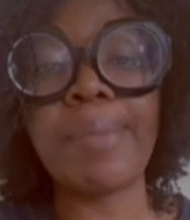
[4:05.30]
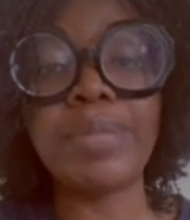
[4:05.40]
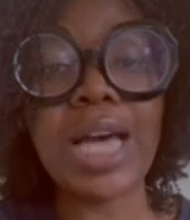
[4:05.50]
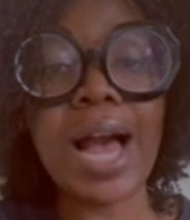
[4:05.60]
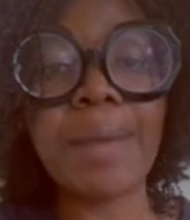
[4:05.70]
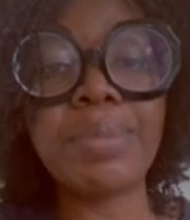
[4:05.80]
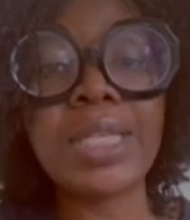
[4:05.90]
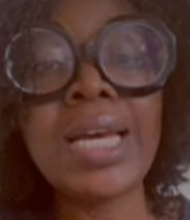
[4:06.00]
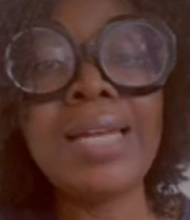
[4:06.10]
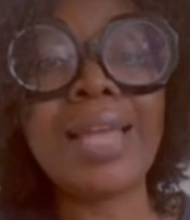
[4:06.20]
tops.
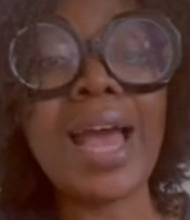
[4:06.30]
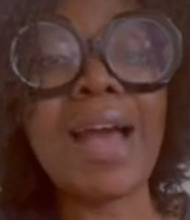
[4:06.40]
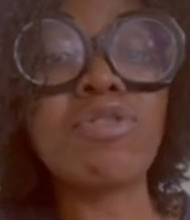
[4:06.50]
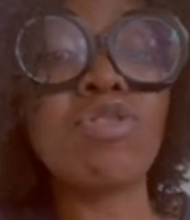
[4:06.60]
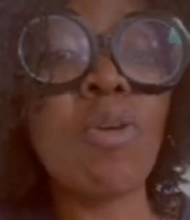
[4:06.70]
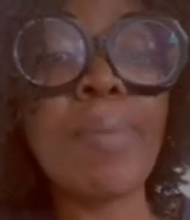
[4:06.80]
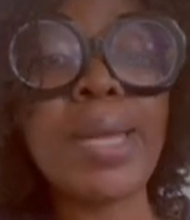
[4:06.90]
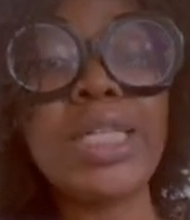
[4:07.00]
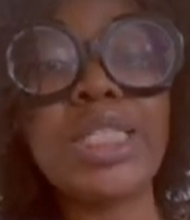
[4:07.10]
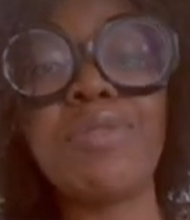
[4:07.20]
They have so
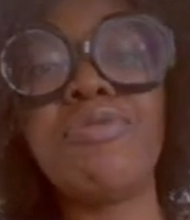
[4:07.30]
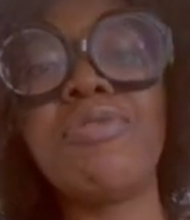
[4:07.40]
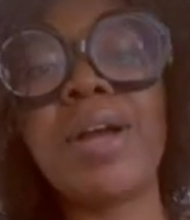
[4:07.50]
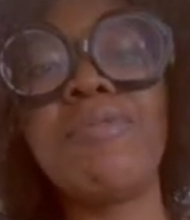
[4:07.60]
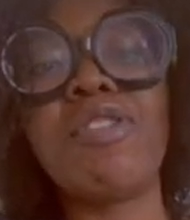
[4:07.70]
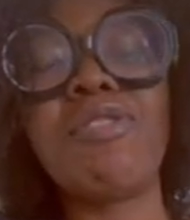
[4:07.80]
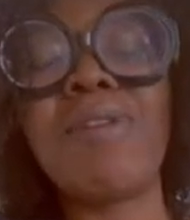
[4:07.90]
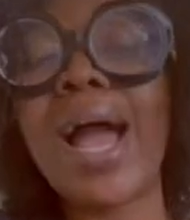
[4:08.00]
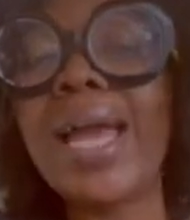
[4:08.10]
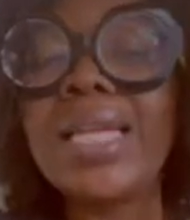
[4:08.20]
many different
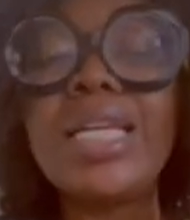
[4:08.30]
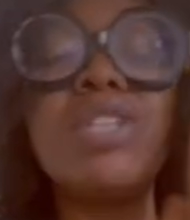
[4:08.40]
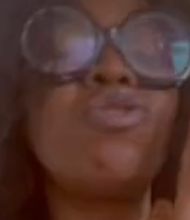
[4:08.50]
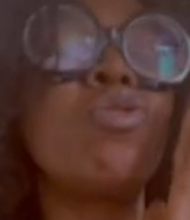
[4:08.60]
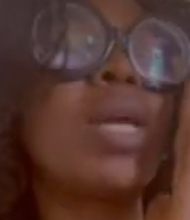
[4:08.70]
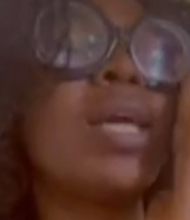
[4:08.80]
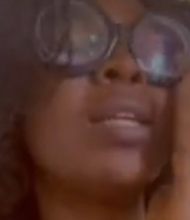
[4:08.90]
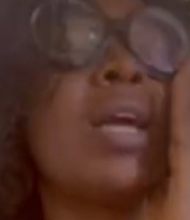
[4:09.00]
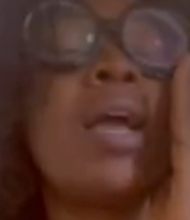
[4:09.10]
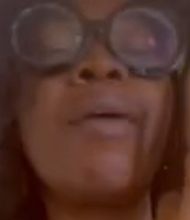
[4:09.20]
varieties. You
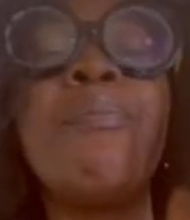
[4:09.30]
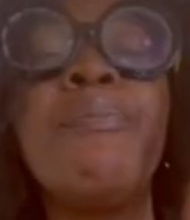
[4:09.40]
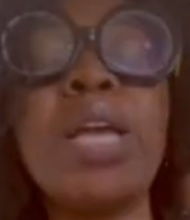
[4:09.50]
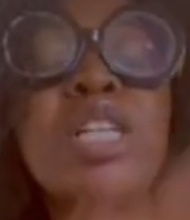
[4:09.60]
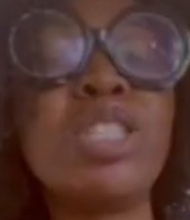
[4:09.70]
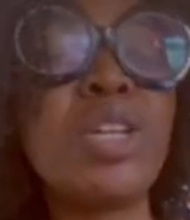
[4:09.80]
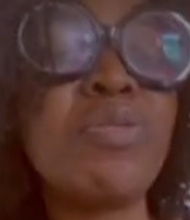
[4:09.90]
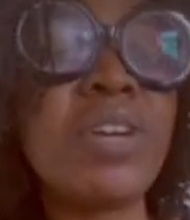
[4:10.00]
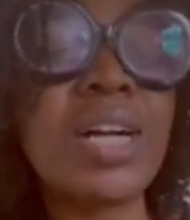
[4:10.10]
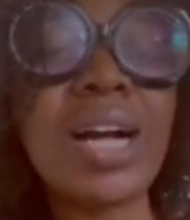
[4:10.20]
can mix
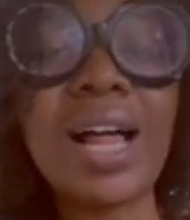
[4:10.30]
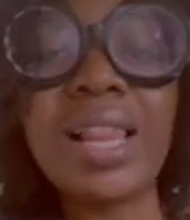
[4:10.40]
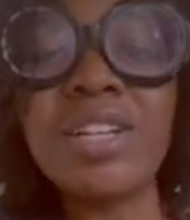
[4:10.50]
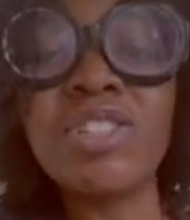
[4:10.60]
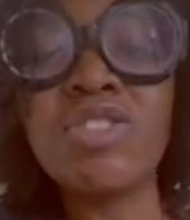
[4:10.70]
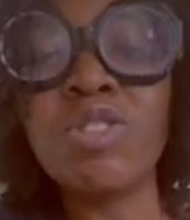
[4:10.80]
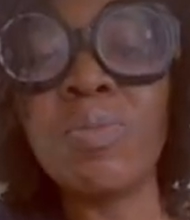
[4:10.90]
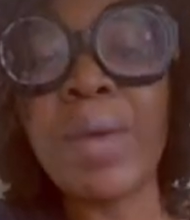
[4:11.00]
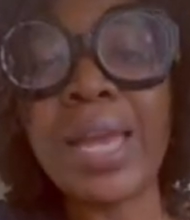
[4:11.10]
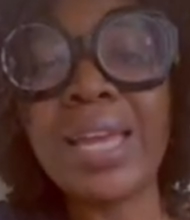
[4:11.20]
different colors to
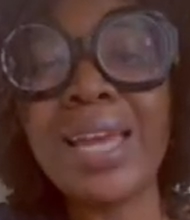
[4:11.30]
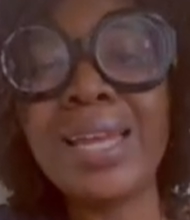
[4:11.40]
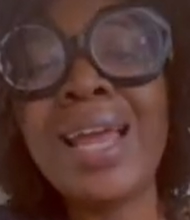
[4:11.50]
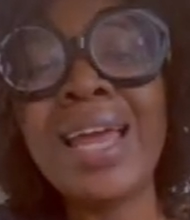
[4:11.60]
make it.